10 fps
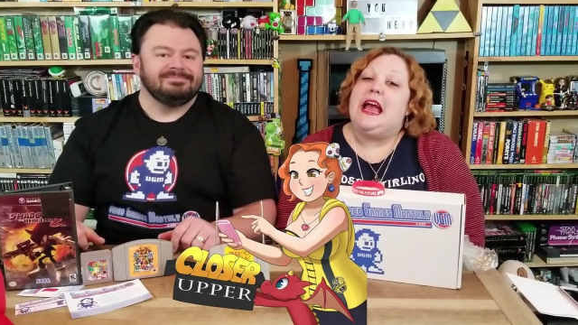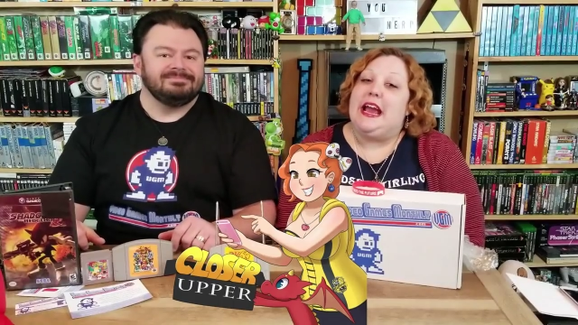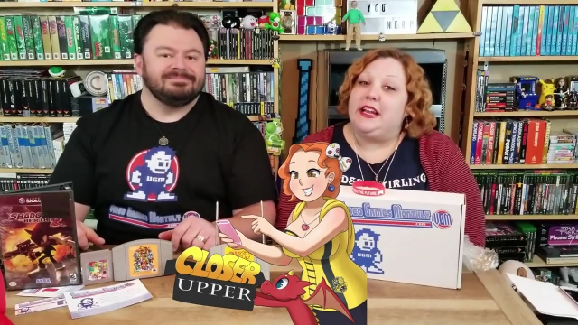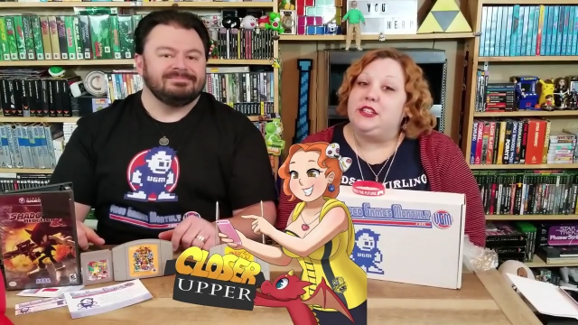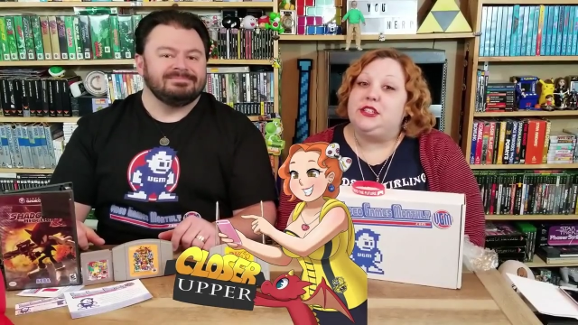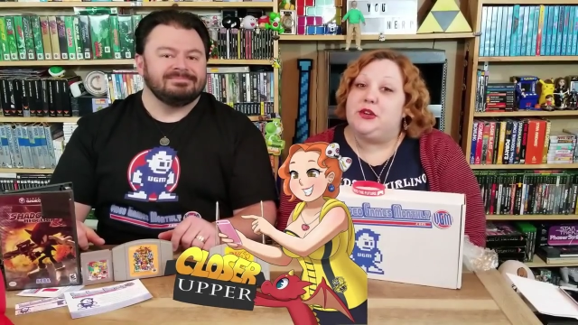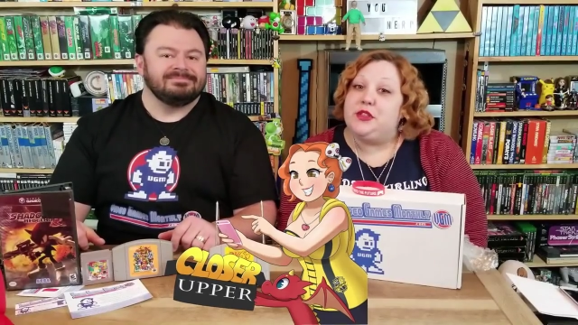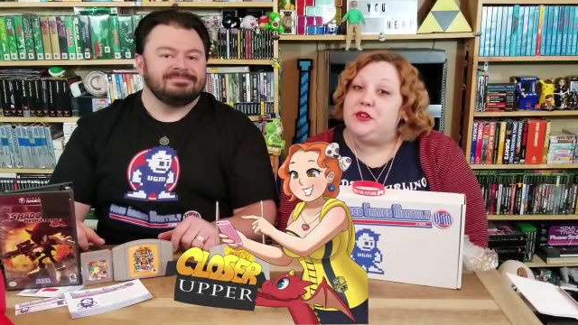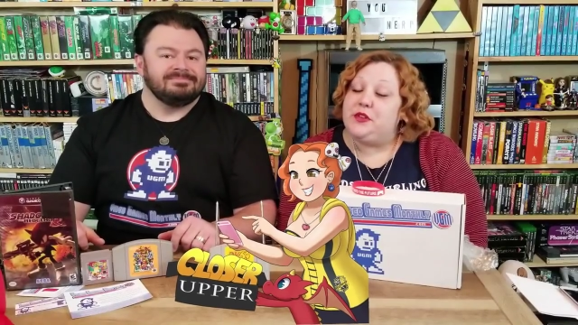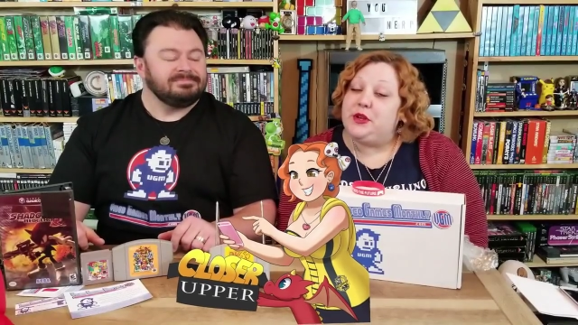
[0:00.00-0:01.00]
Speaker 1: and to know
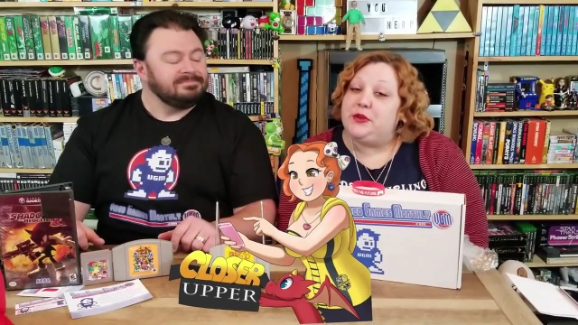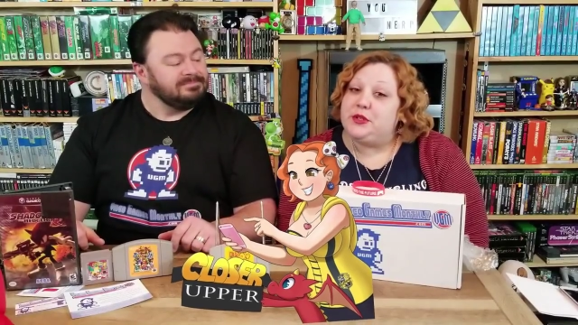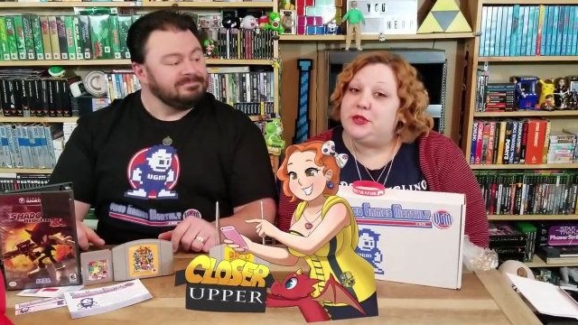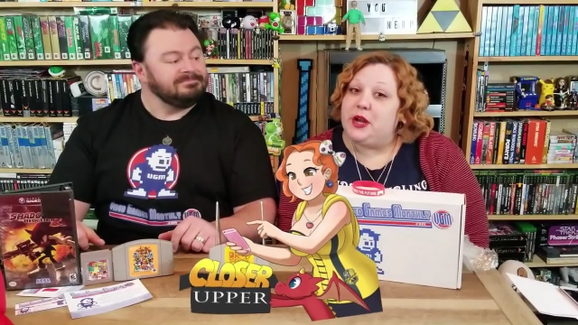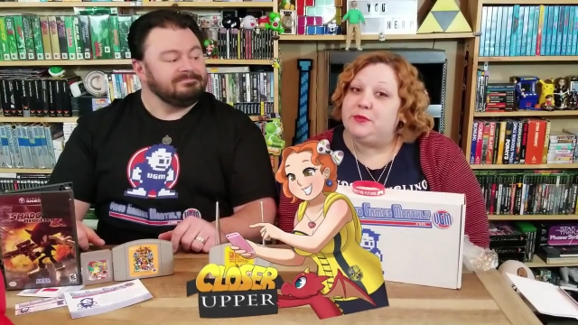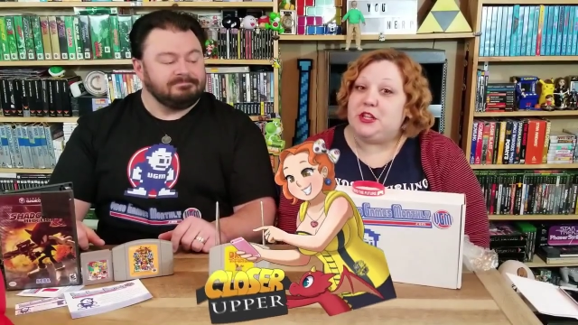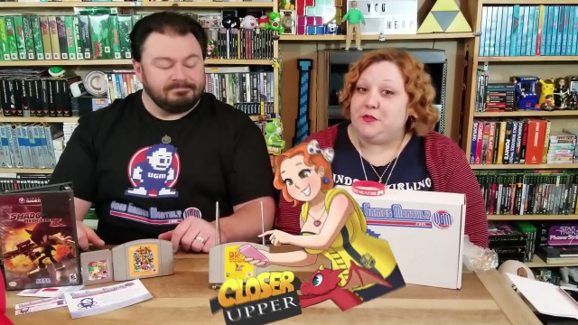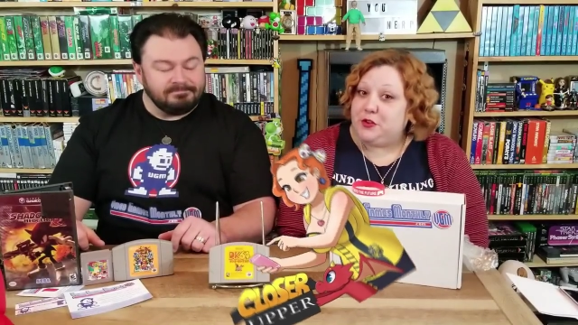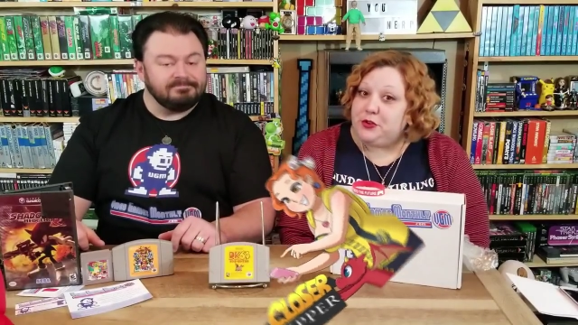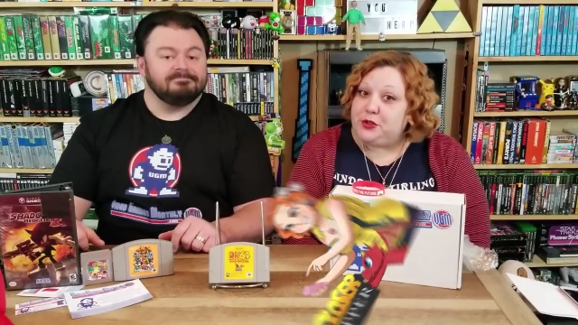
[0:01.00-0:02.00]
that a video has dropped
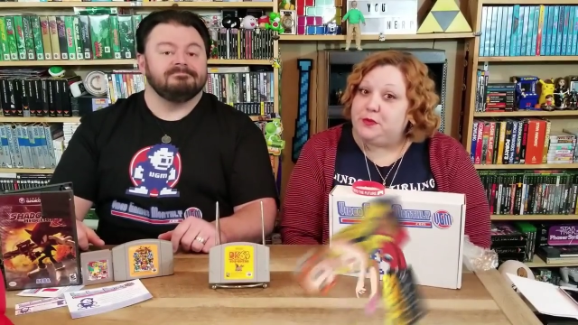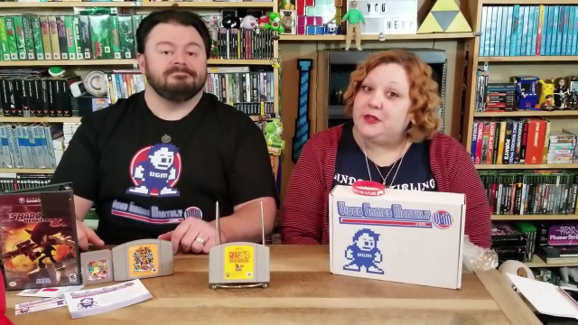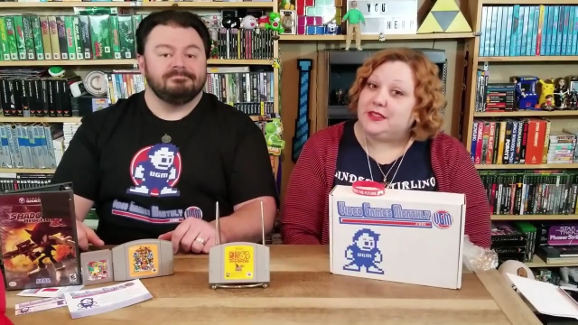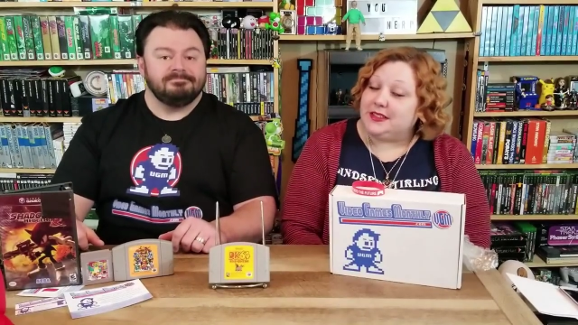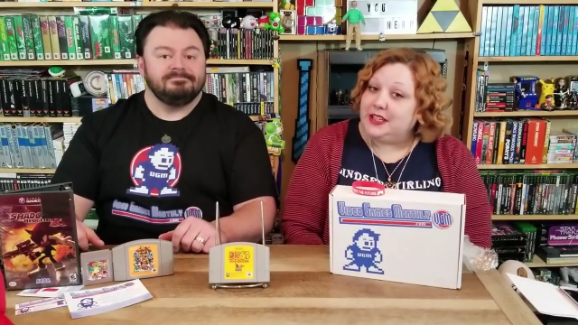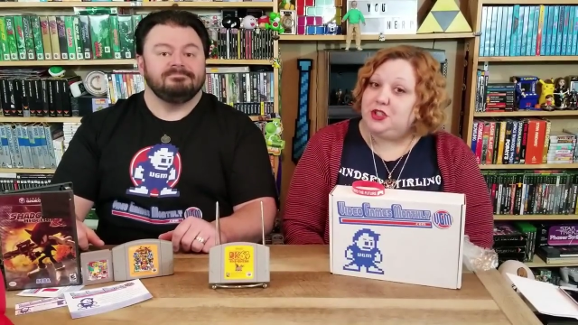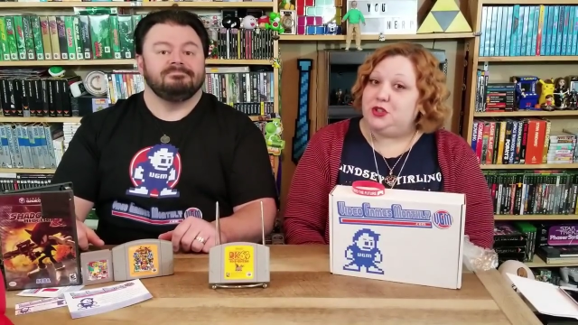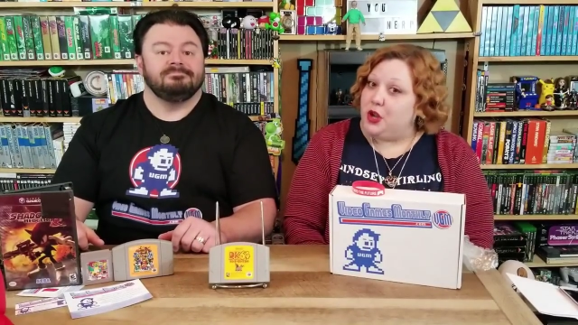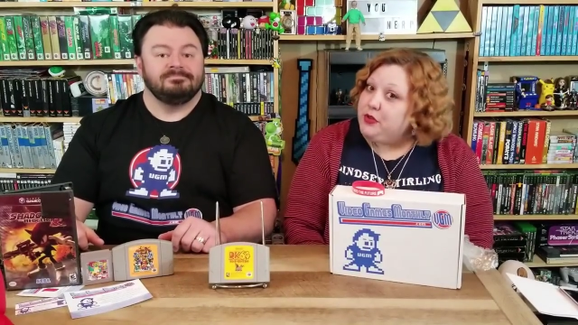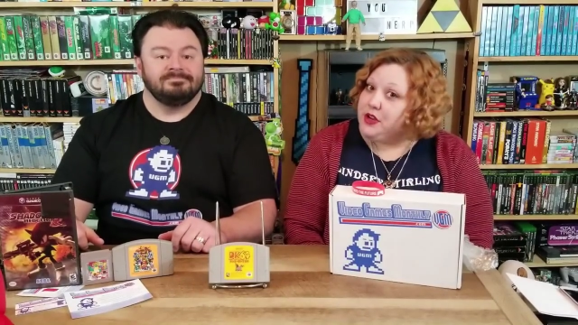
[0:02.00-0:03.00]
if YouTube doesn't let
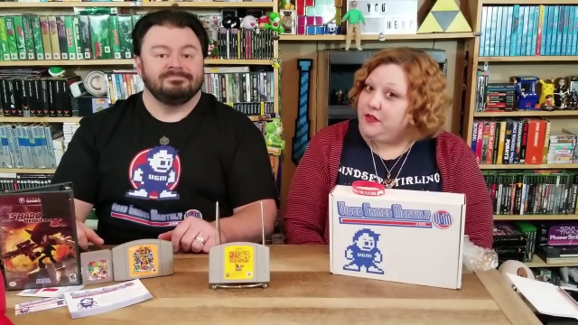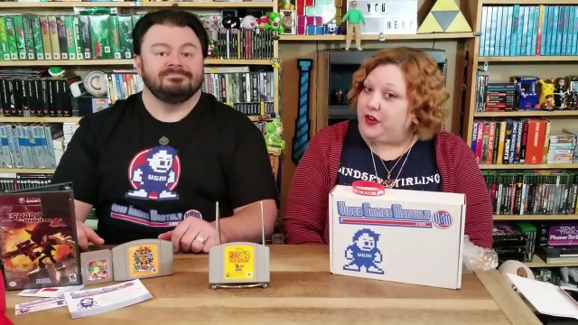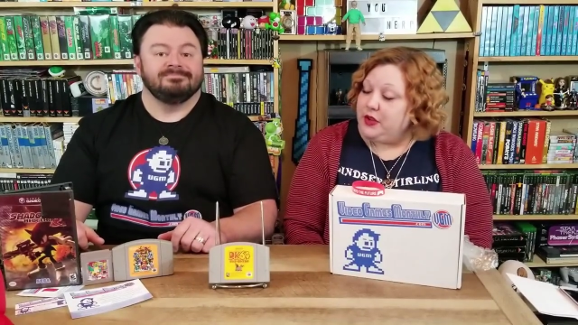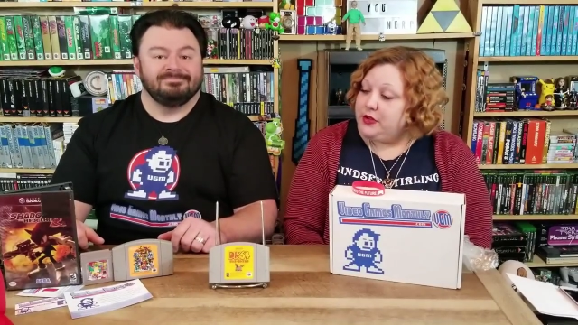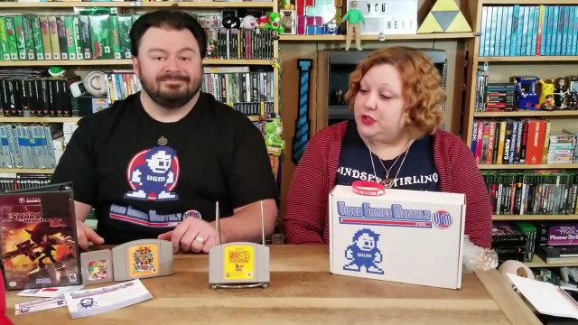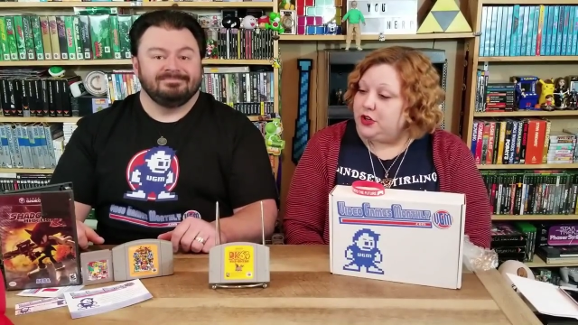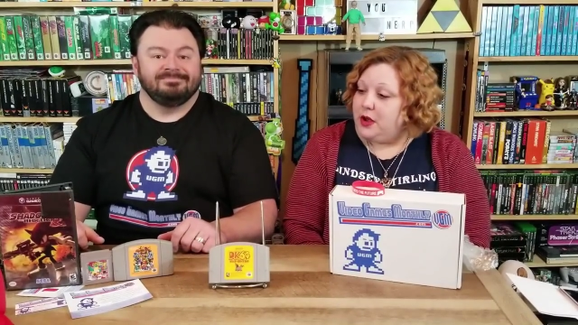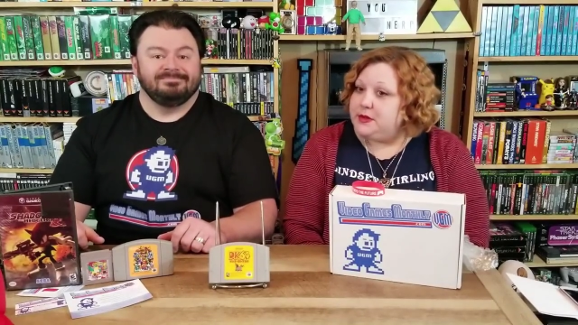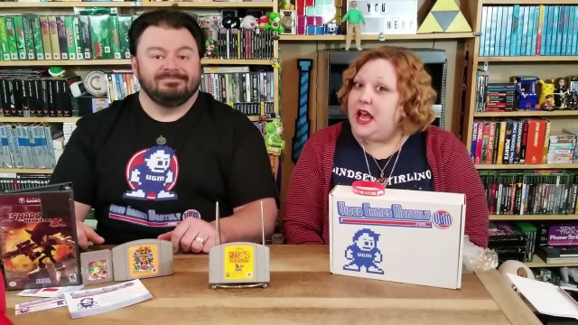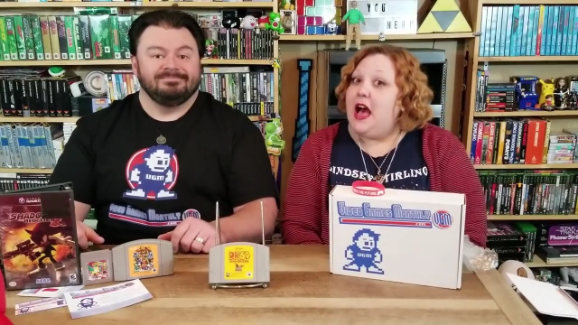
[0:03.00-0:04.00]
you know that a video has dropped.